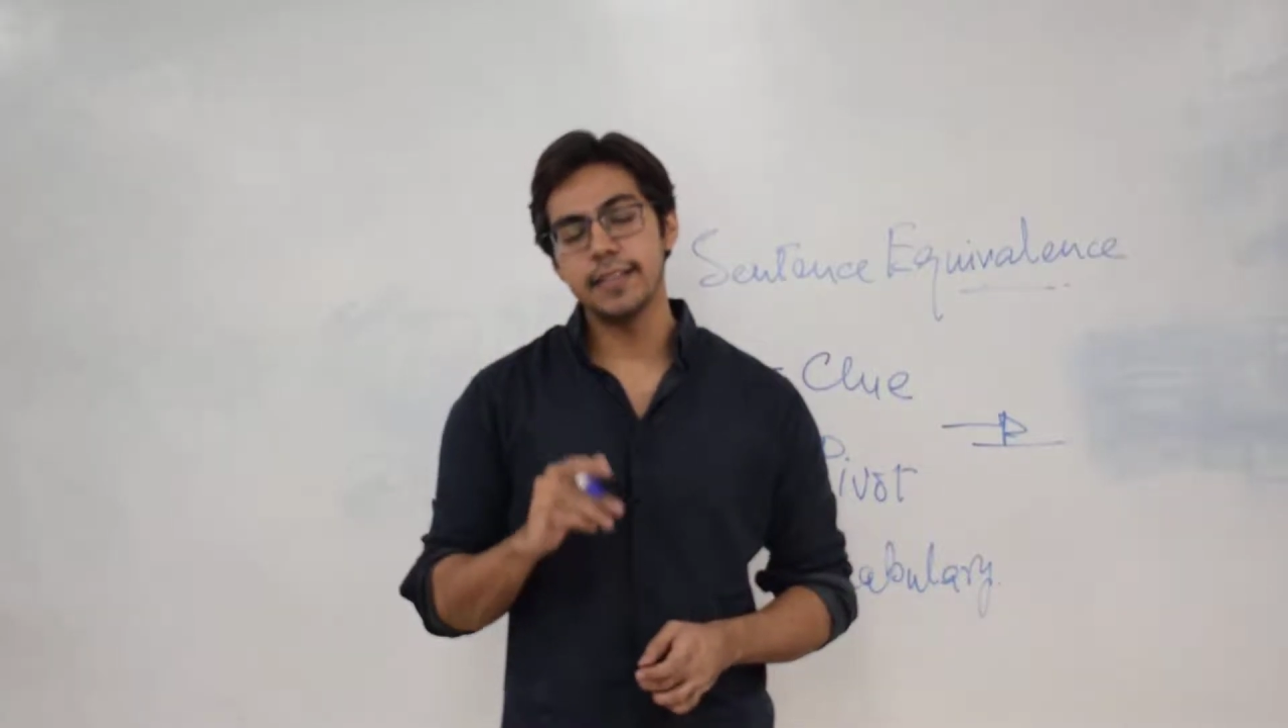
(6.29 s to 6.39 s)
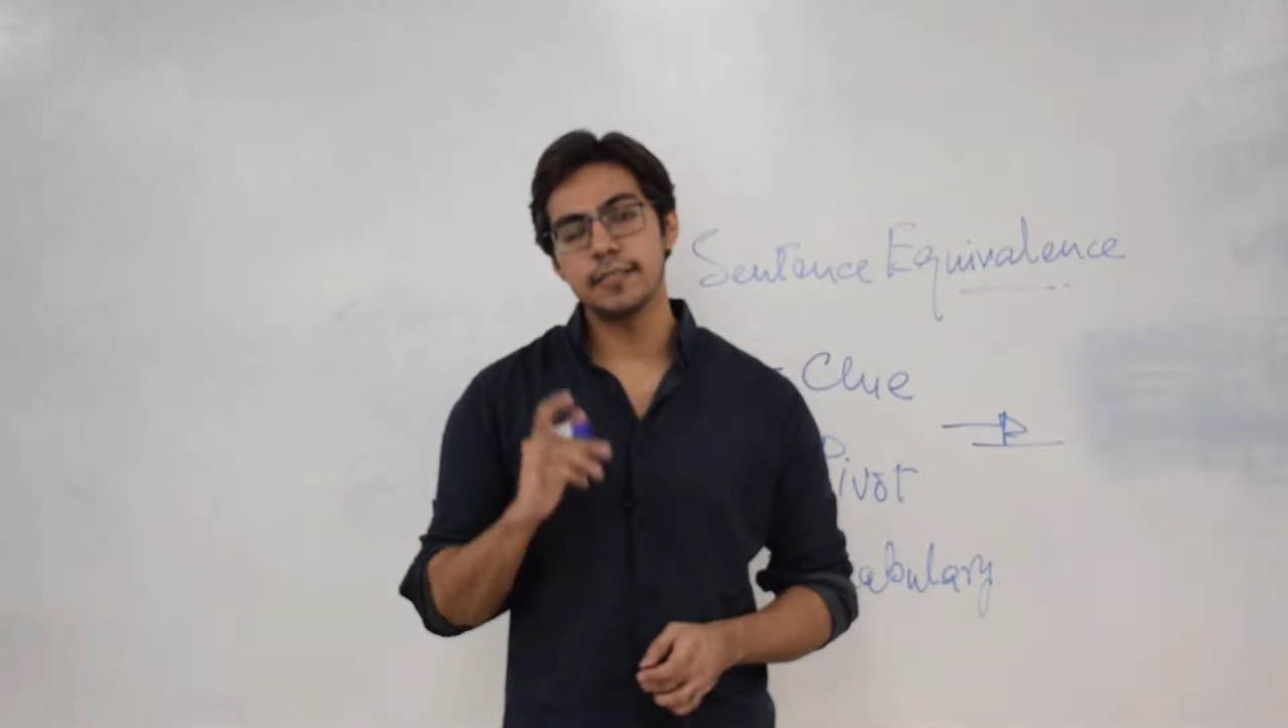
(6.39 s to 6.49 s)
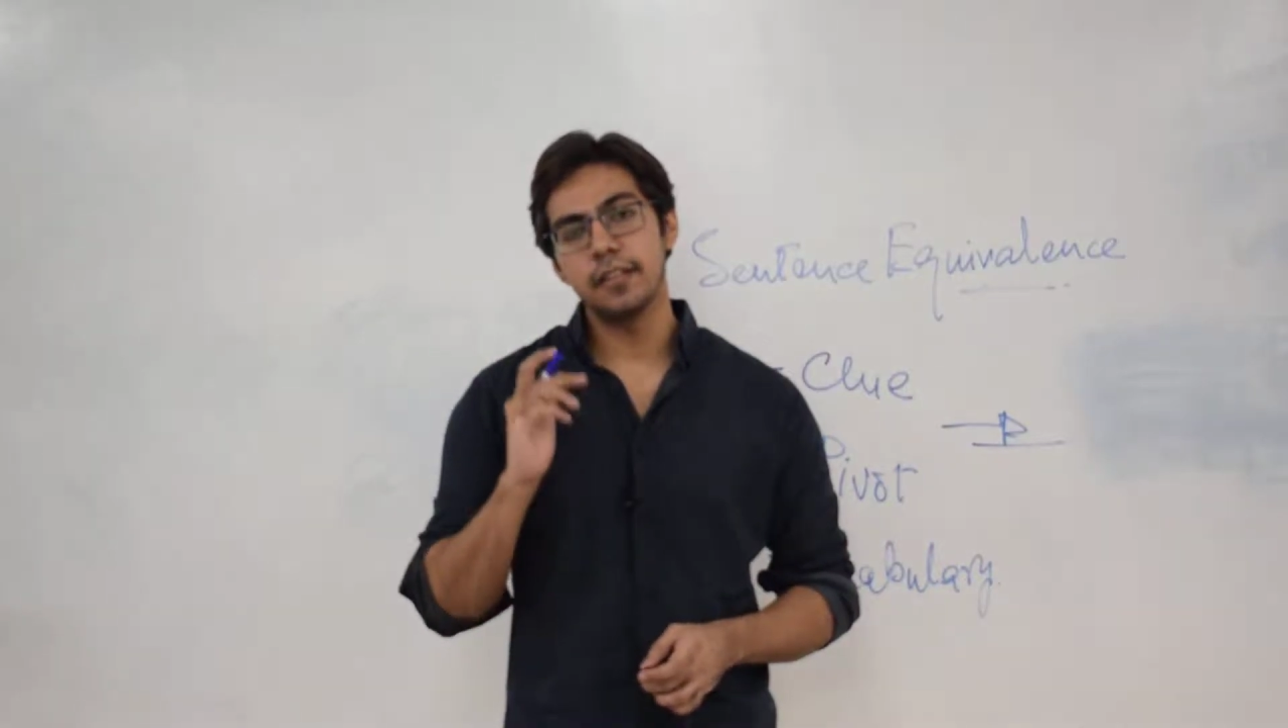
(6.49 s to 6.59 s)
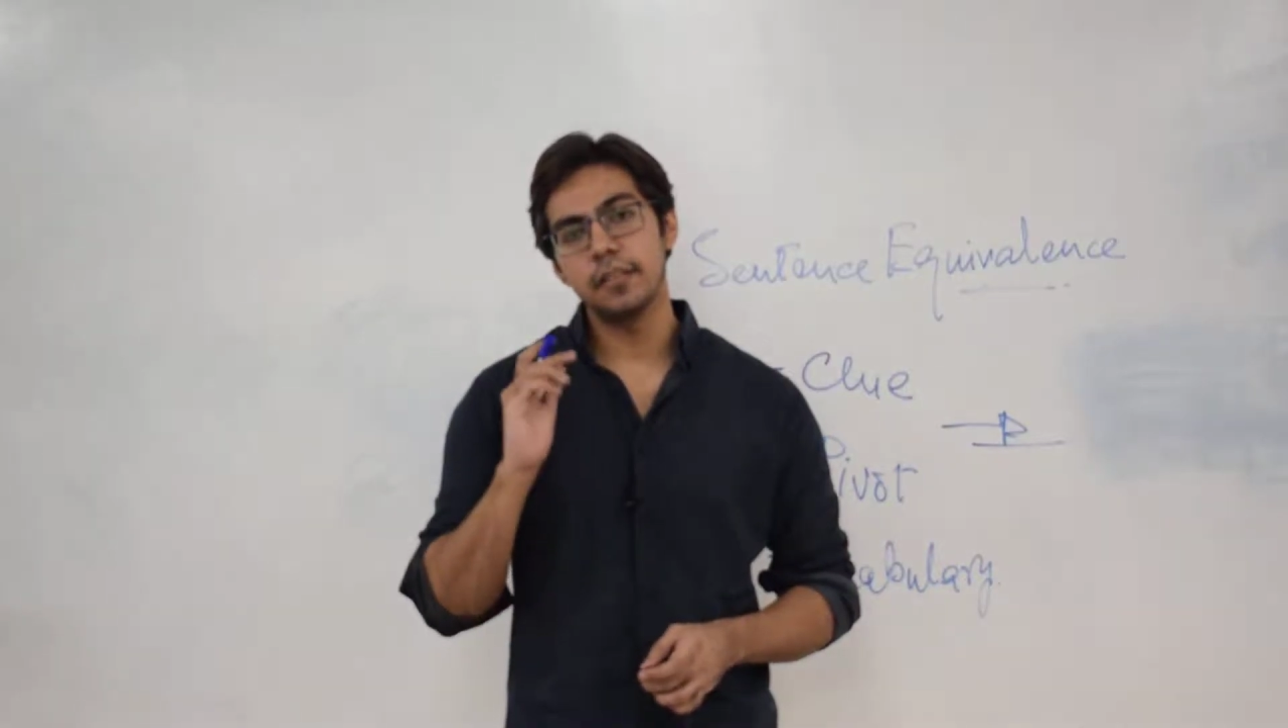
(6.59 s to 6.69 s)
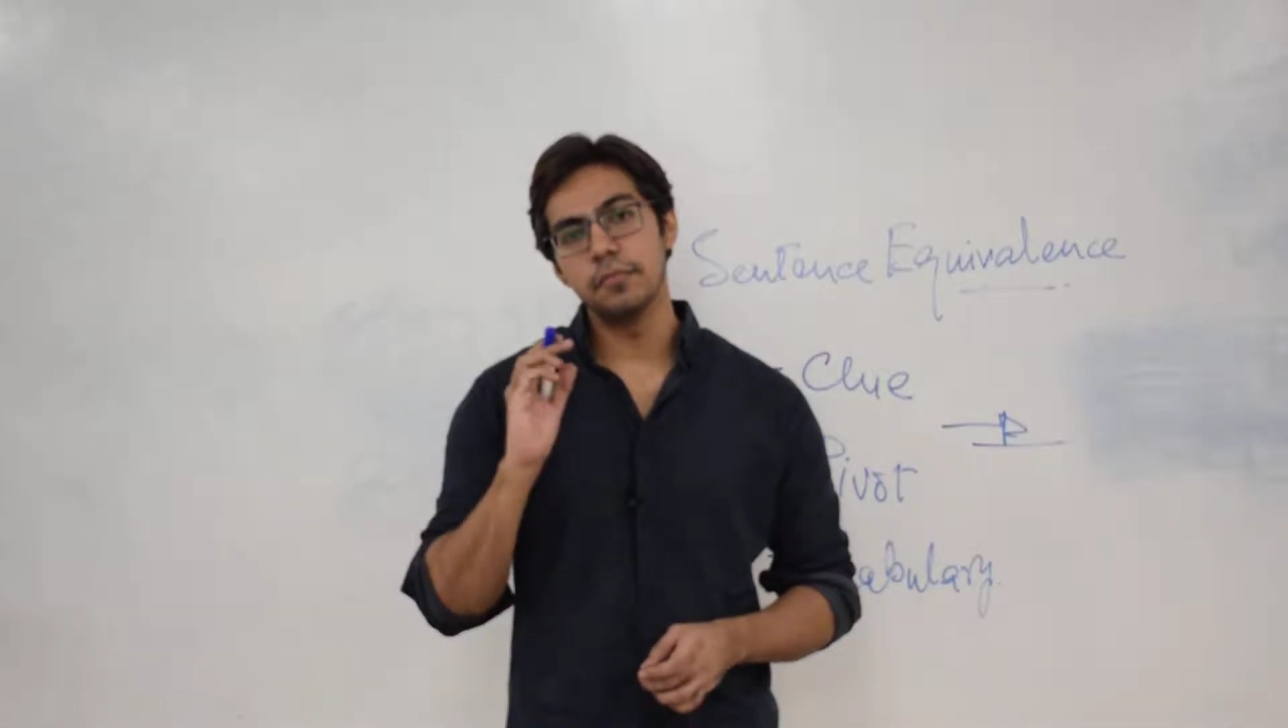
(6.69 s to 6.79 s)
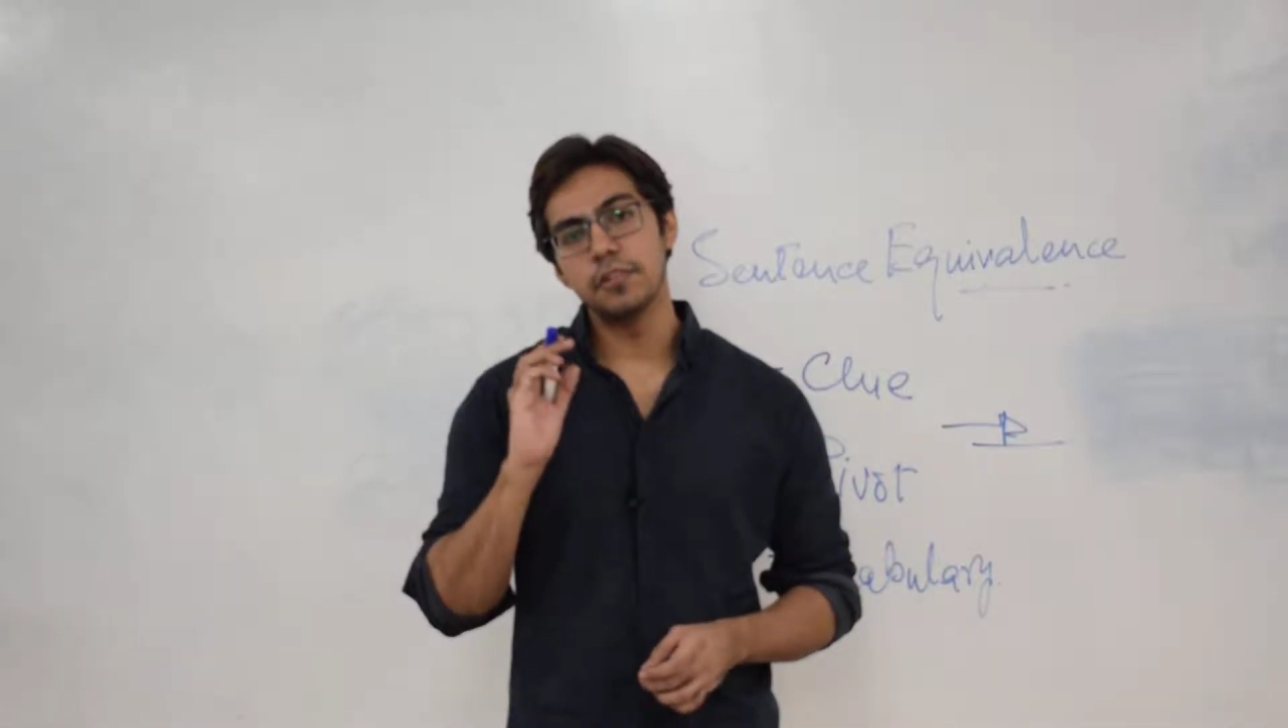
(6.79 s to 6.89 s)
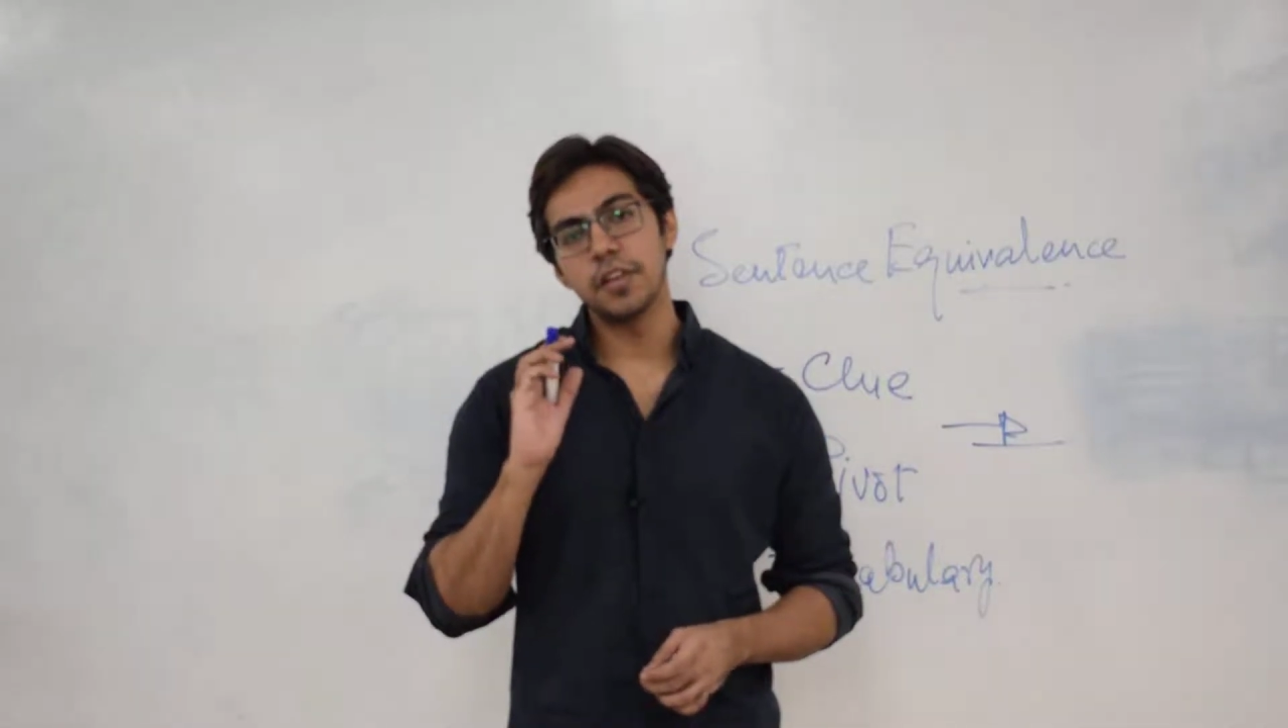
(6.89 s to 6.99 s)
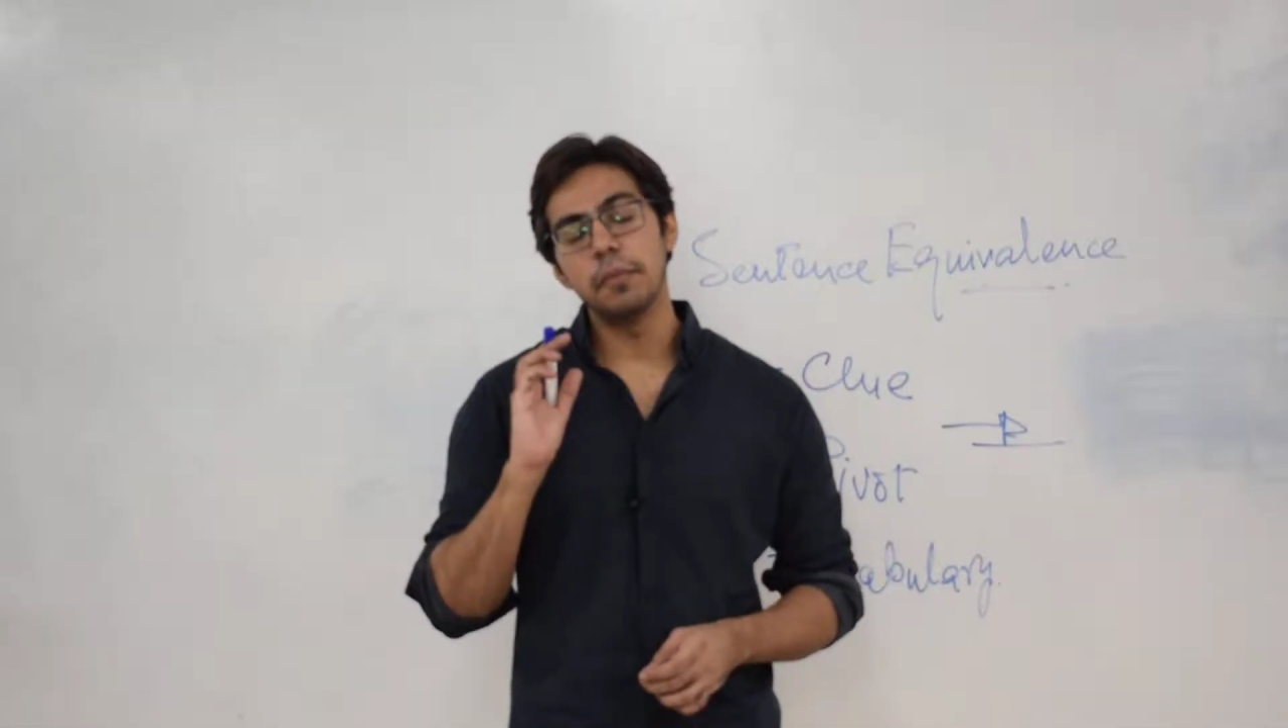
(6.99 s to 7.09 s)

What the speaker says: is one of the most